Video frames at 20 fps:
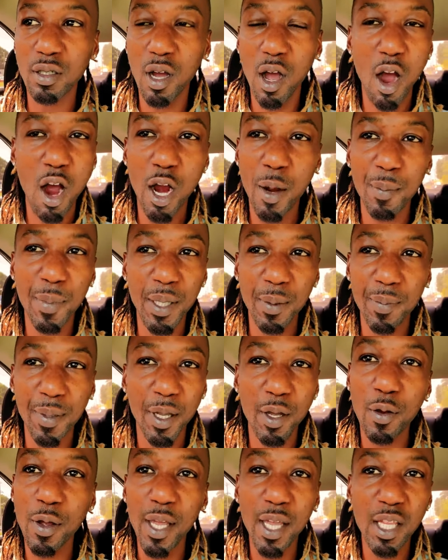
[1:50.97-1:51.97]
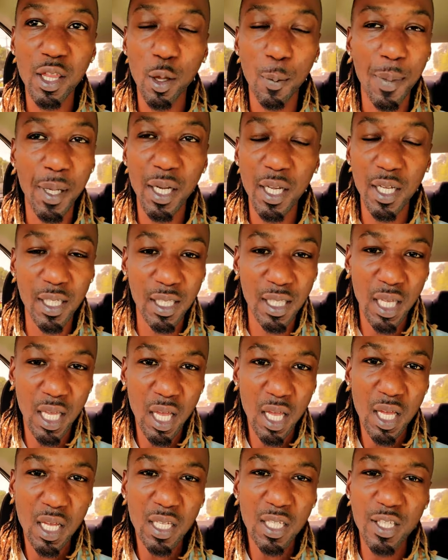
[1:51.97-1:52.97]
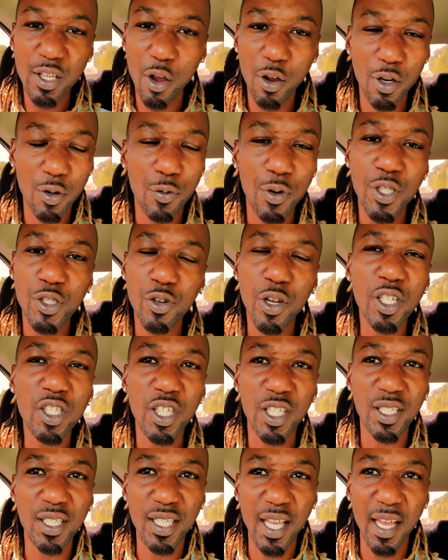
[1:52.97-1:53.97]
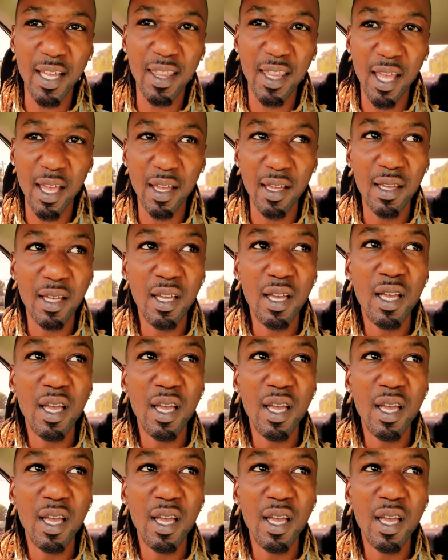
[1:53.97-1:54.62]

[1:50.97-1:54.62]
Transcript: heartbeat bill either, because certain restrictions say that